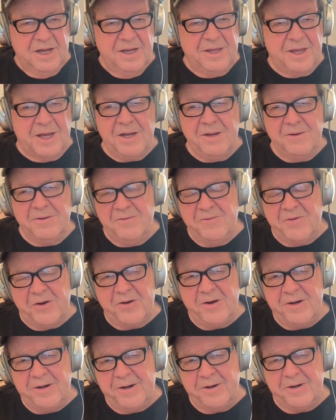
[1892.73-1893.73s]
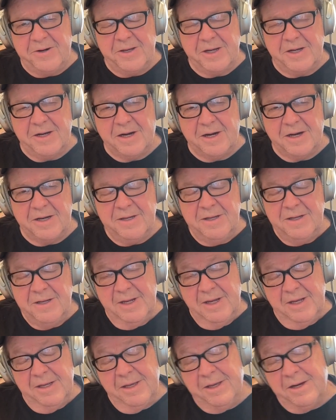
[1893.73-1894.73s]
They had very nearly caught,
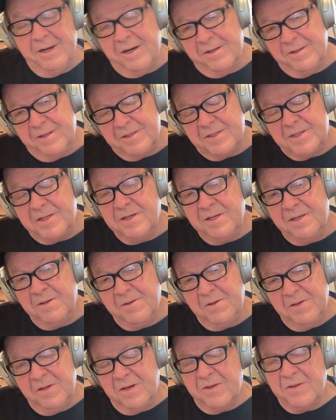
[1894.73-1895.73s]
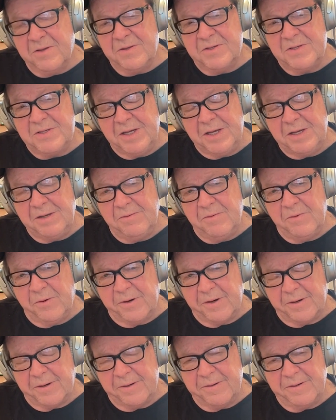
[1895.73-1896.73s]
the scene
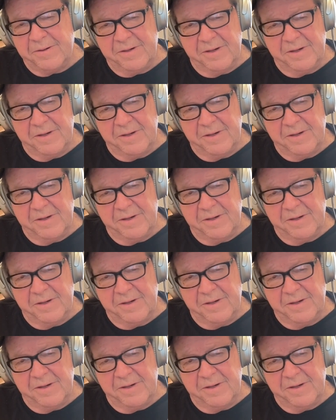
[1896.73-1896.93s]
where,